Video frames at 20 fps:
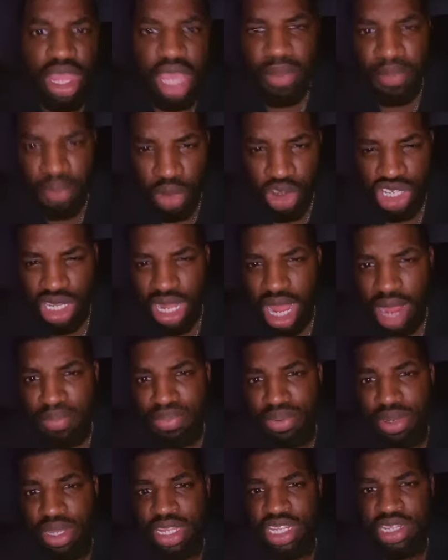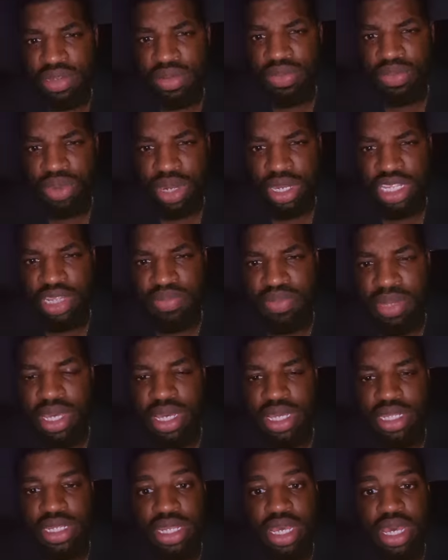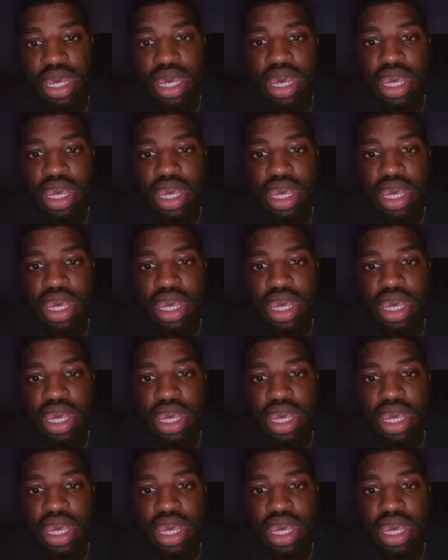much like Britney Spears.